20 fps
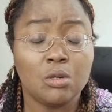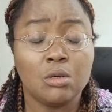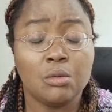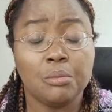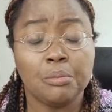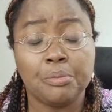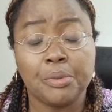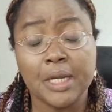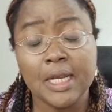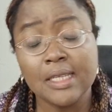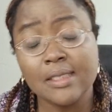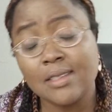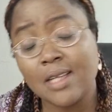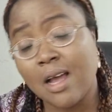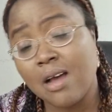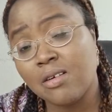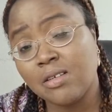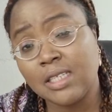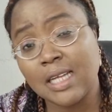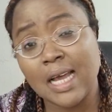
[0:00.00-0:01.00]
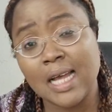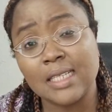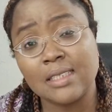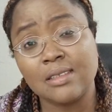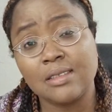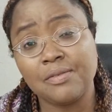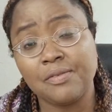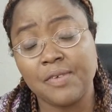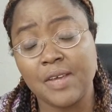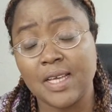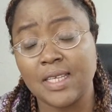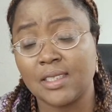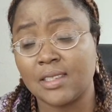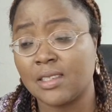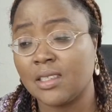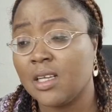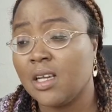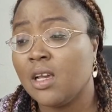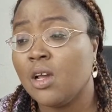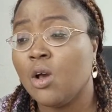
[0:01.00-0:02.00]
bring down that
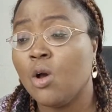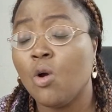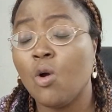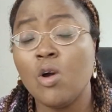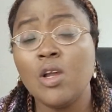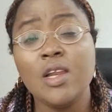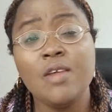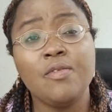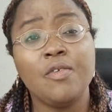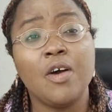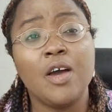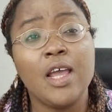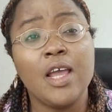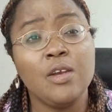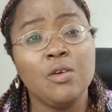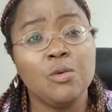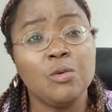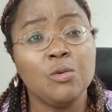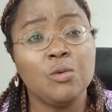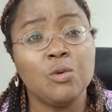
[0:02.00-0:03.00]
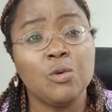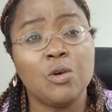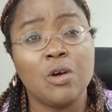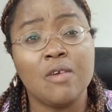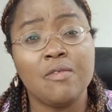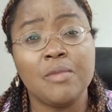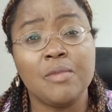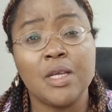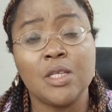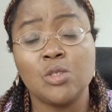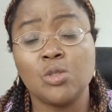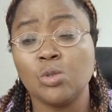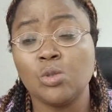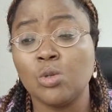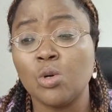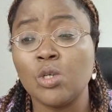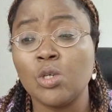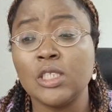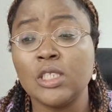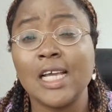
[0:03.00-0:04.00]
fence, only for Enugu government to
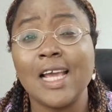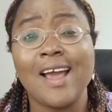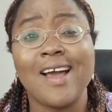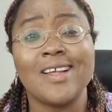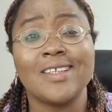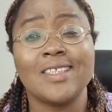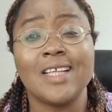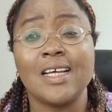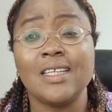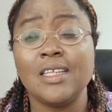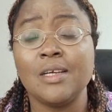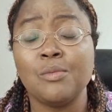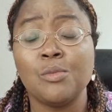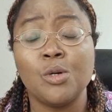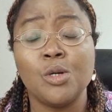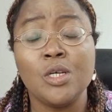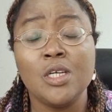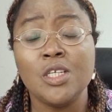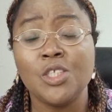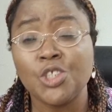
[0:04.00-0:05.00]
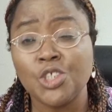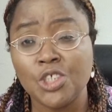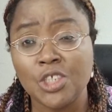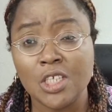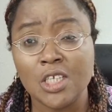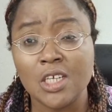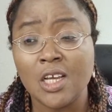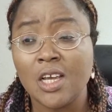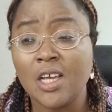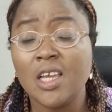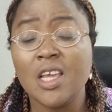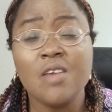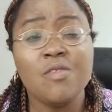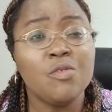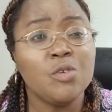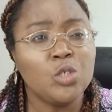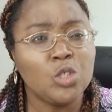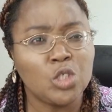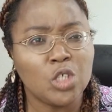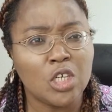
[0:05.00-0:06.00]
go there and start demolishing
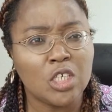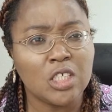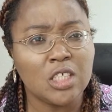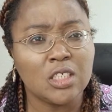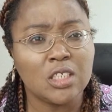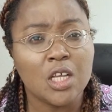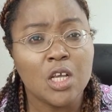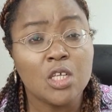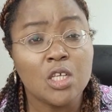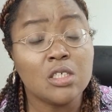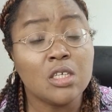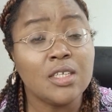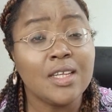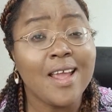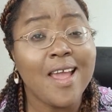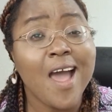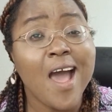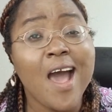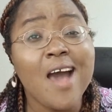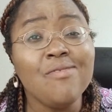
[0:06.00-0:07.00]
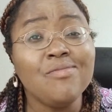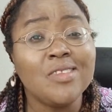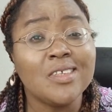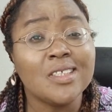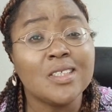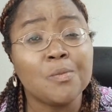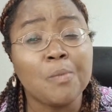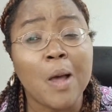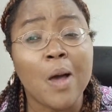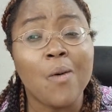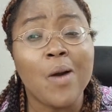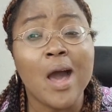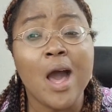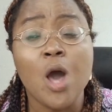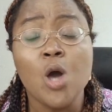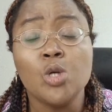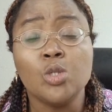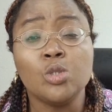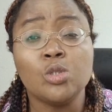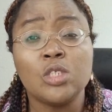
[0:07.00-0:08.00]
even churches. So they have this power
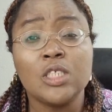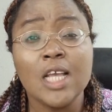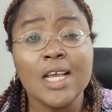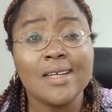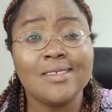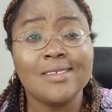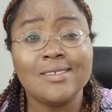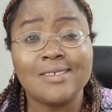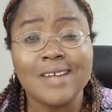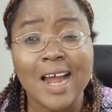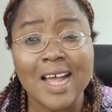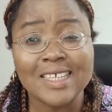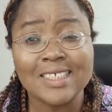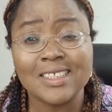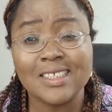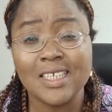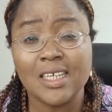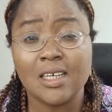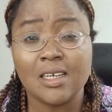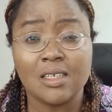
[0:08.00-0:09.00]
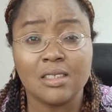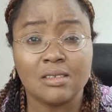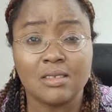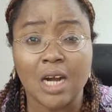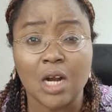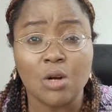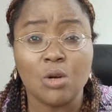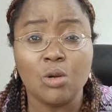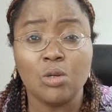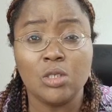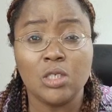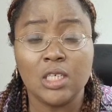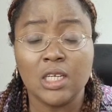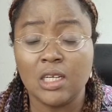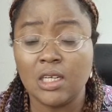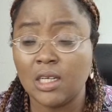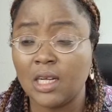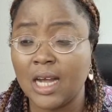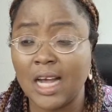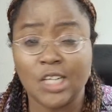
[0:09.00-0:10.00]
to take drastic
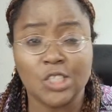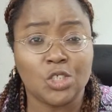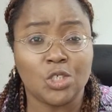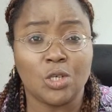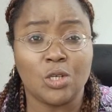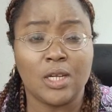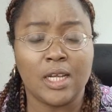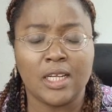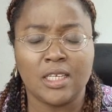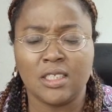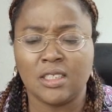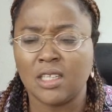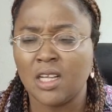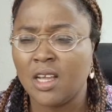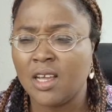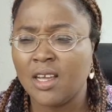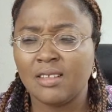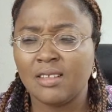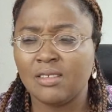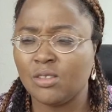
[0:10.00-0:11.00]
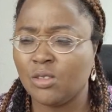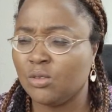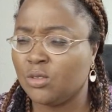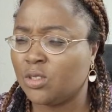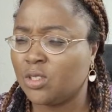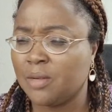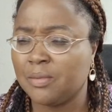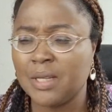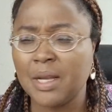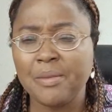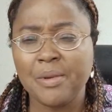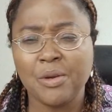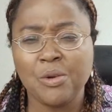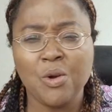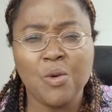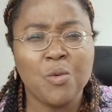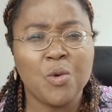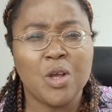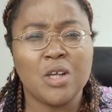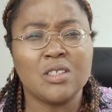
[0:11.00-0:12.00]
draconian action like this. Some time
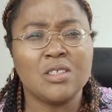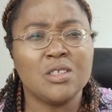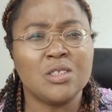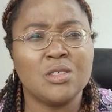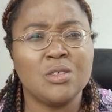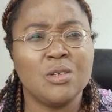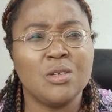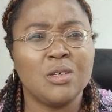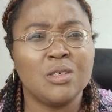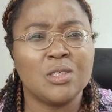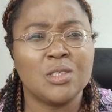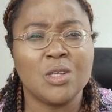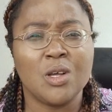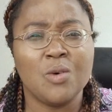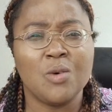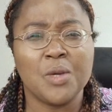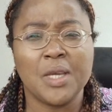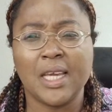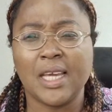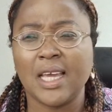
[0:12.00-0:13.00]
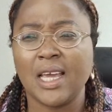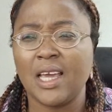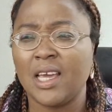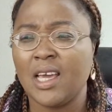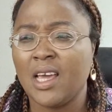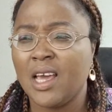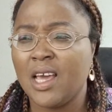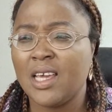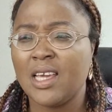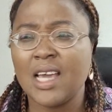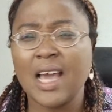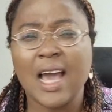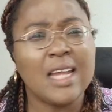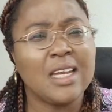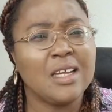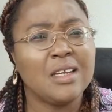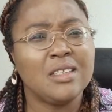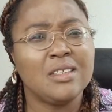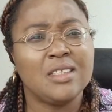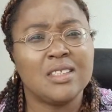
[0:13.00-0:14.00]
ago, we also saw Wike. He
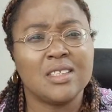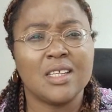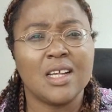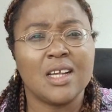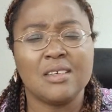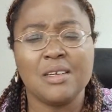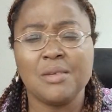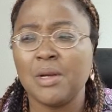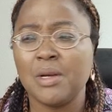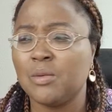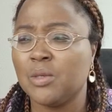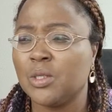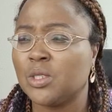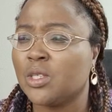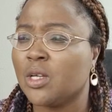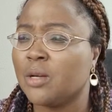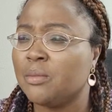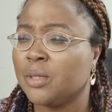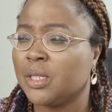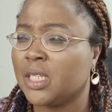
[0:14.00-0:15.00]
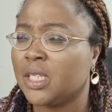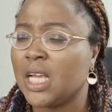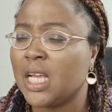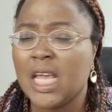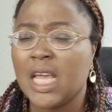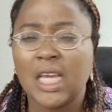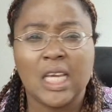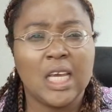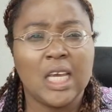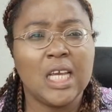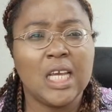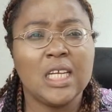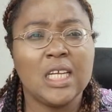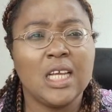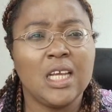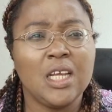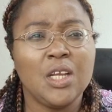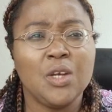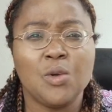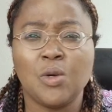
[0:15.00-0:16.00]
had a disagreement with somebody, and
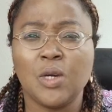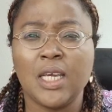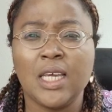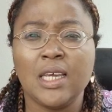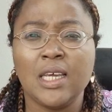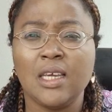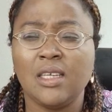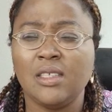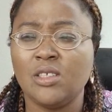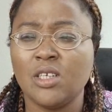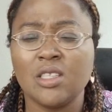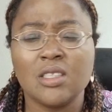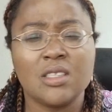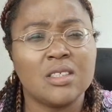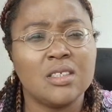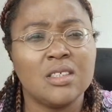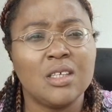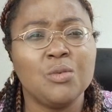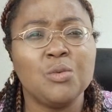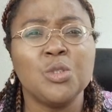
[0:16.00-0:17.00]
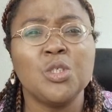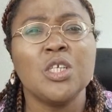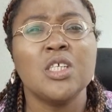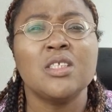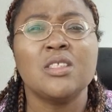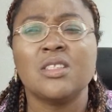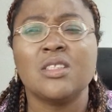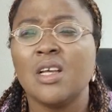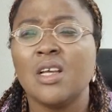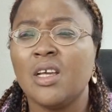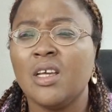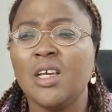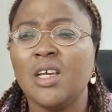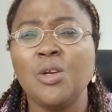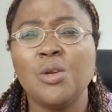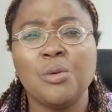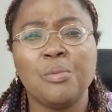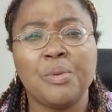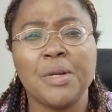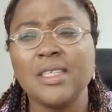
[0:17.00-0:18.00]
they would just
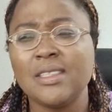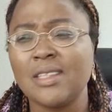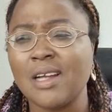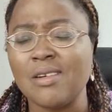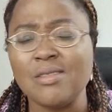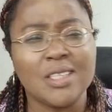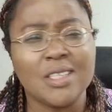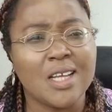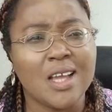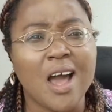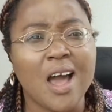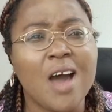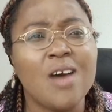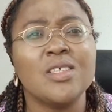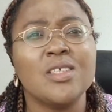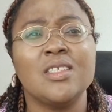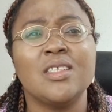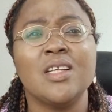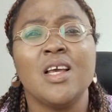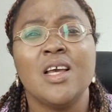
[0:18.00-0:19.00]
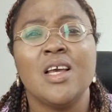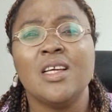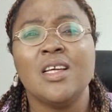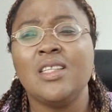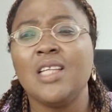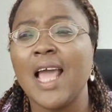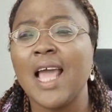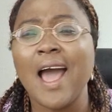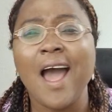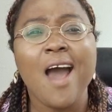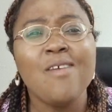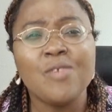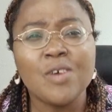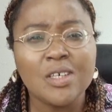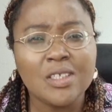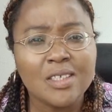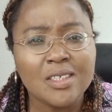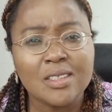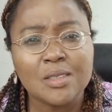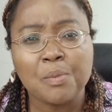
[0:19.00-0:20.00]
bring down the houses. They have
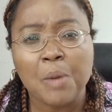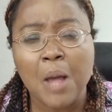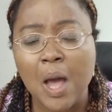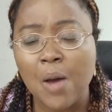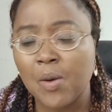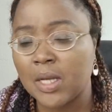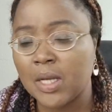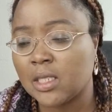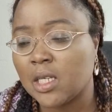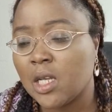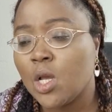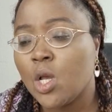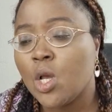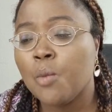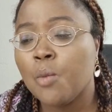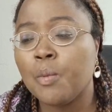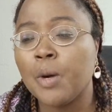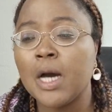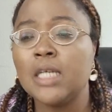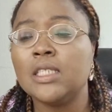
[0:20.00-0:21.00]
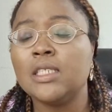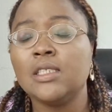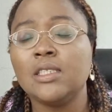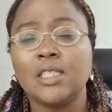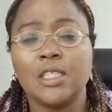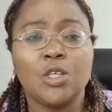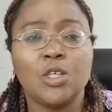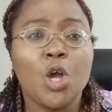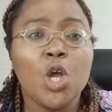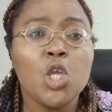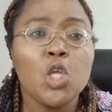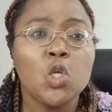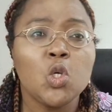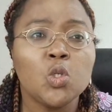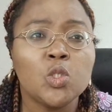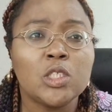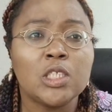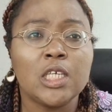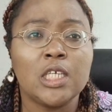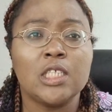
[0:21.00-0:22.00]
all these powers, but they don't
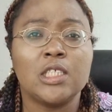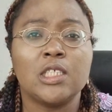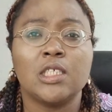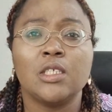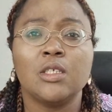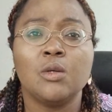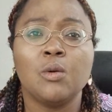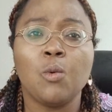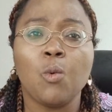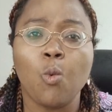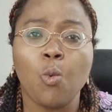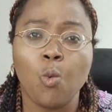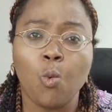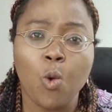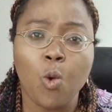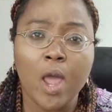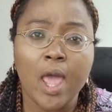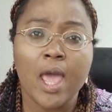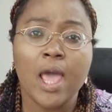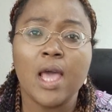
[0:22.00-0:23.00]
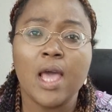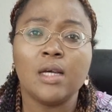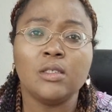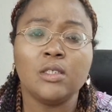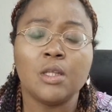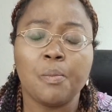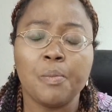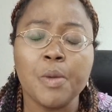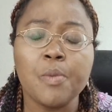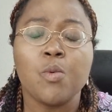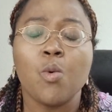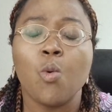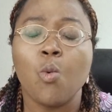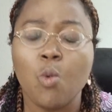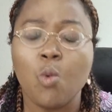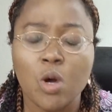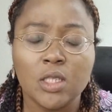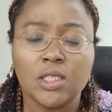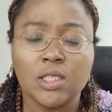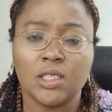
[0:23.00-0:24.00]
use it where the people
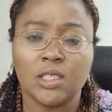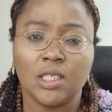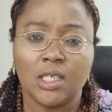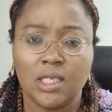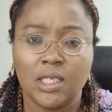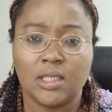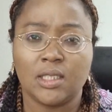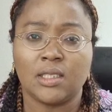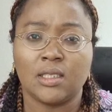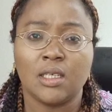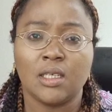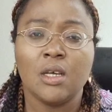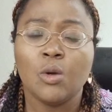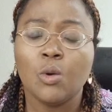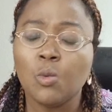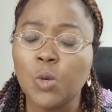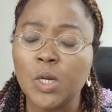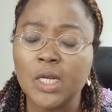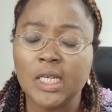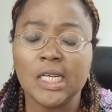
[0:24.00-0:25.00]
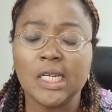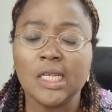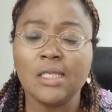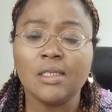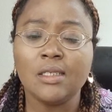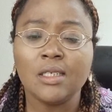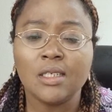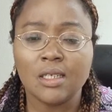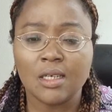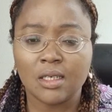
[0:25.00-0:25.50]
want it, within